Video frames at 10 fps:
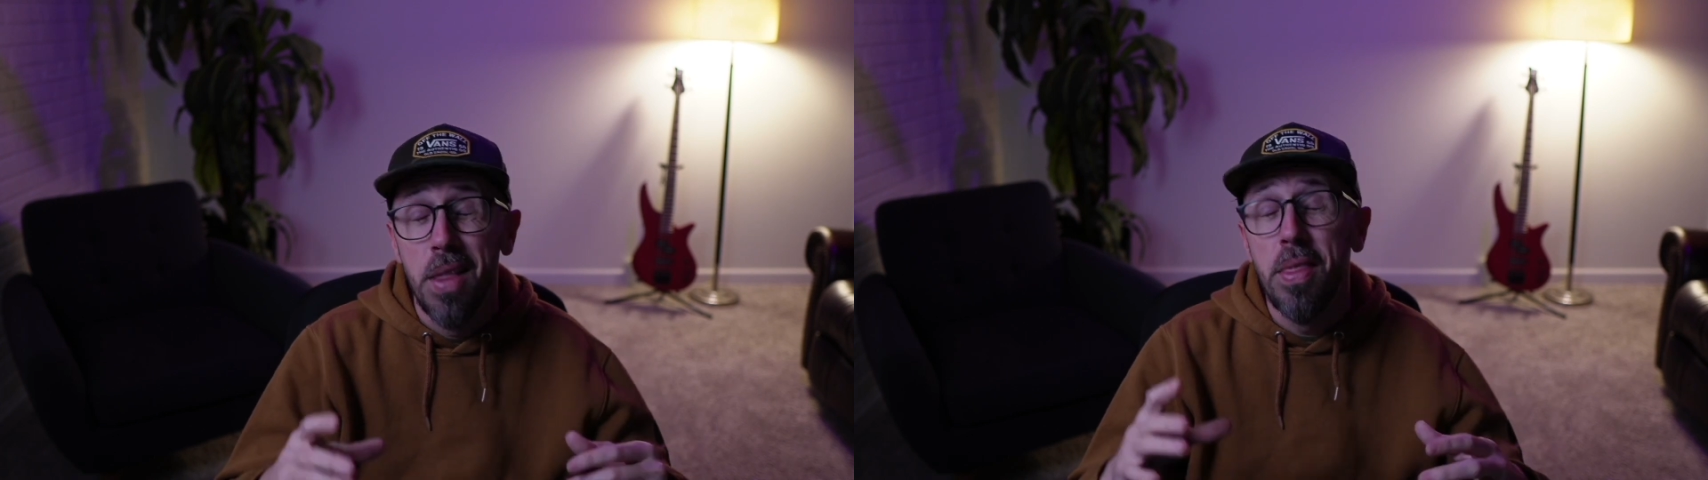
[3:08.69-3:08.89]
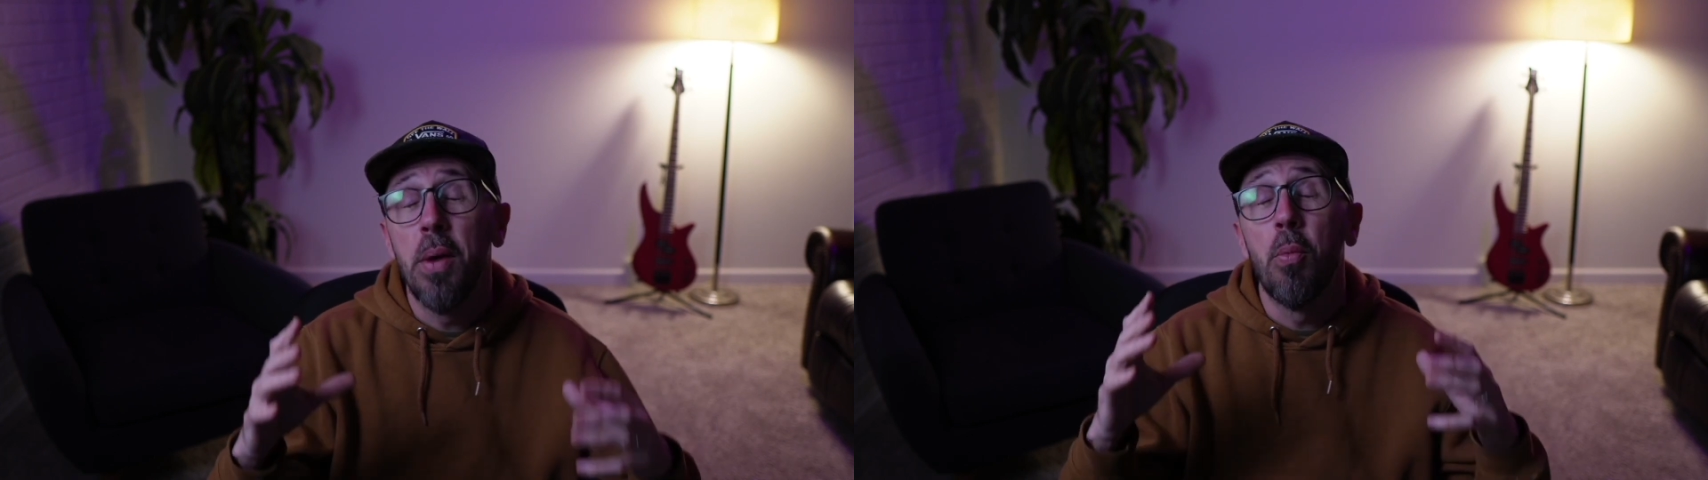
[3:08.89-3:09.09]

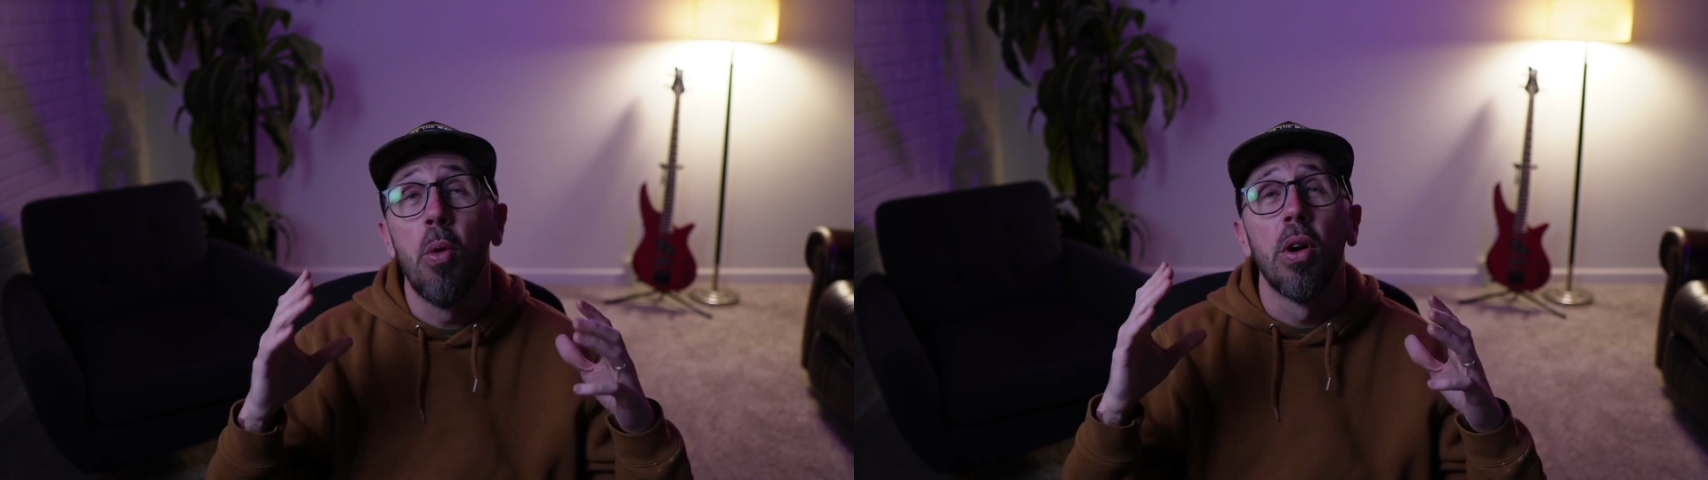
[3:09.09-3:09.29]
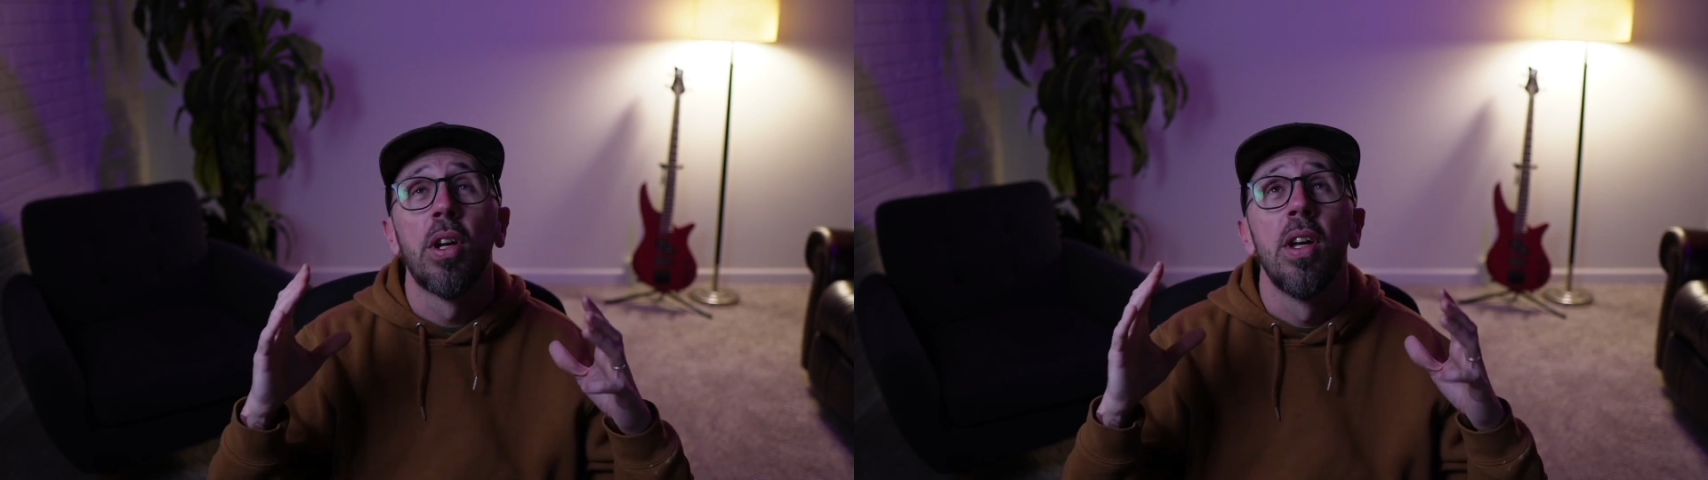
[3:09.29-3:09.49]
They
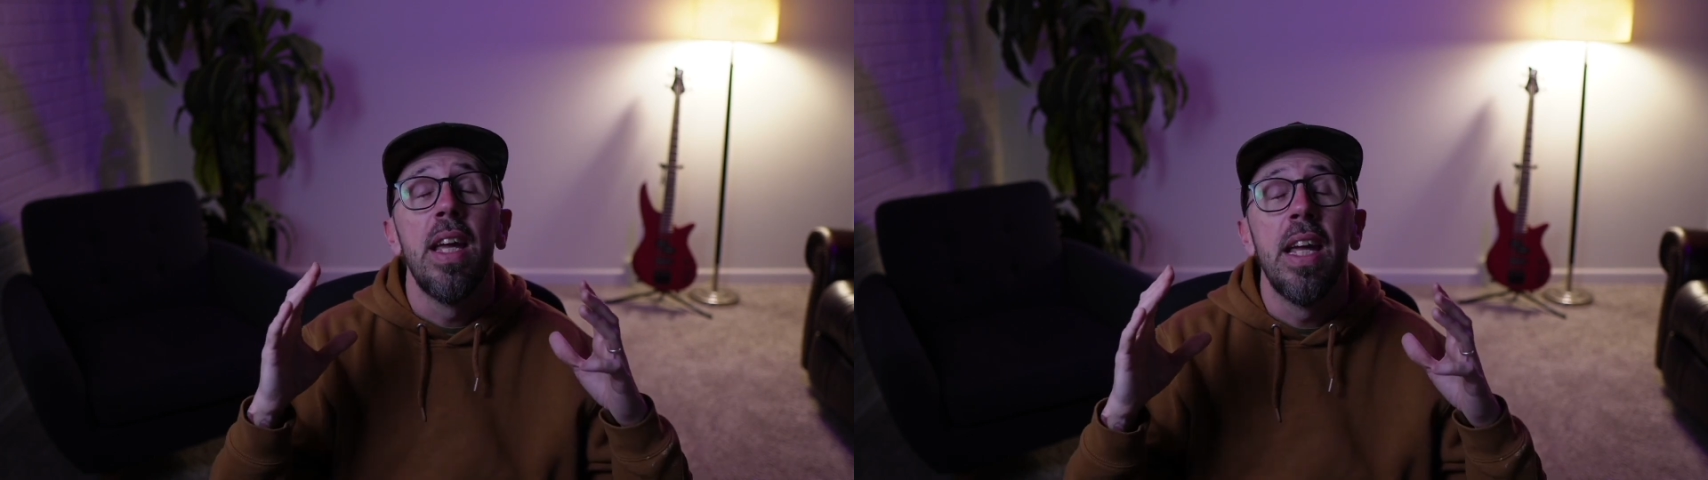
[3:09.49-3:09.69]
work